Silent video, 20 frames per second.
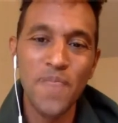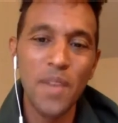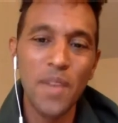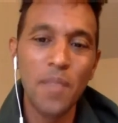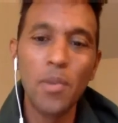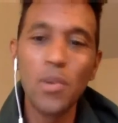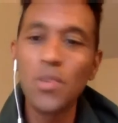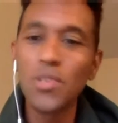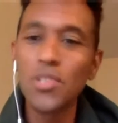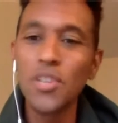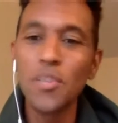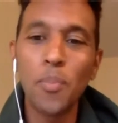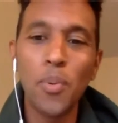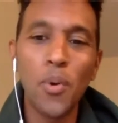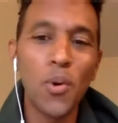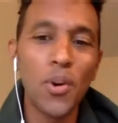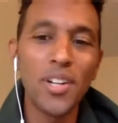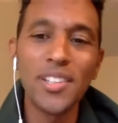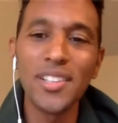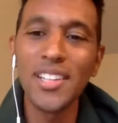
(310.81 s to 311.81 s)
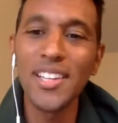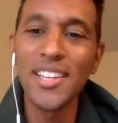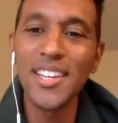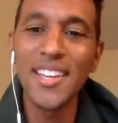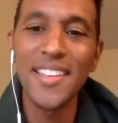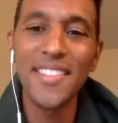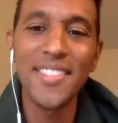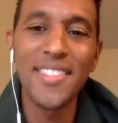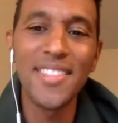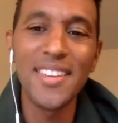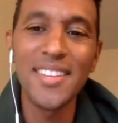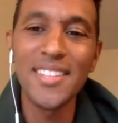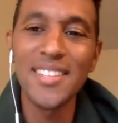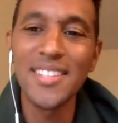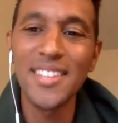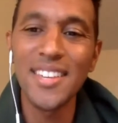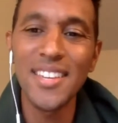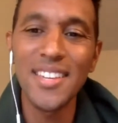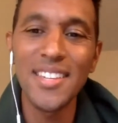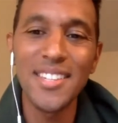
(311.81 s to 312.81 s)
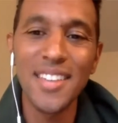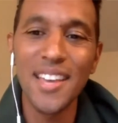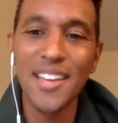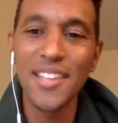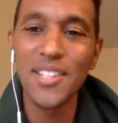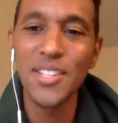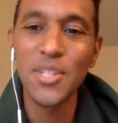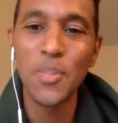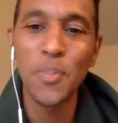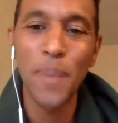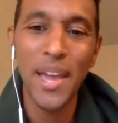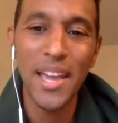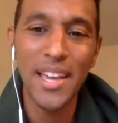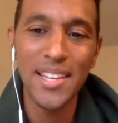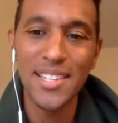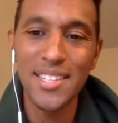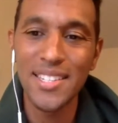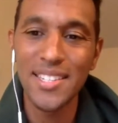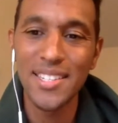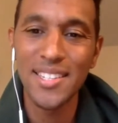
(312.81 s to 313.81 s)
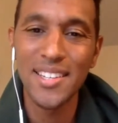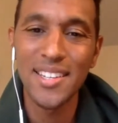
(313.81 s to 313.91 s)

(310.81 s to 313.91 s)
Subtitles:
And most importantly, this is a space